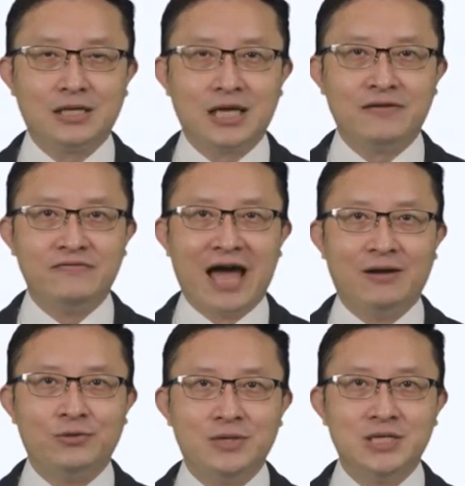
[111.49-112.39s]
In
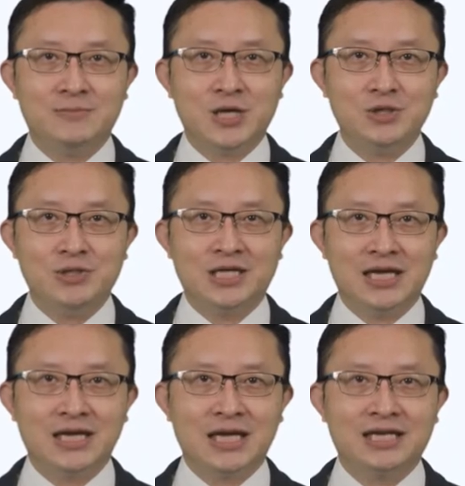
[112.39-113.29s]
fact, from this picture
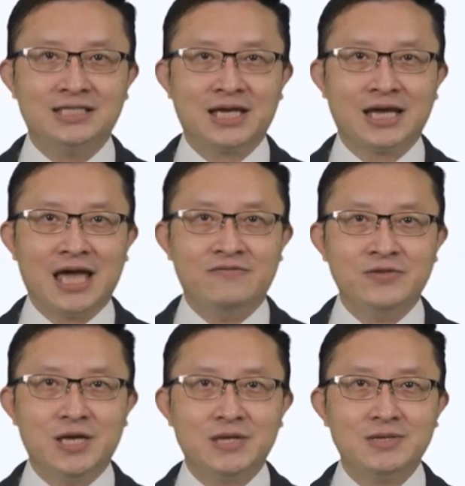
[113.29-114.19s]
taken in a sunny
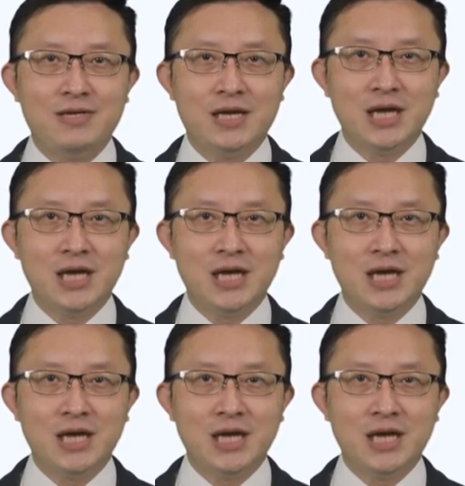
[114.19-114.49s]
afternoon,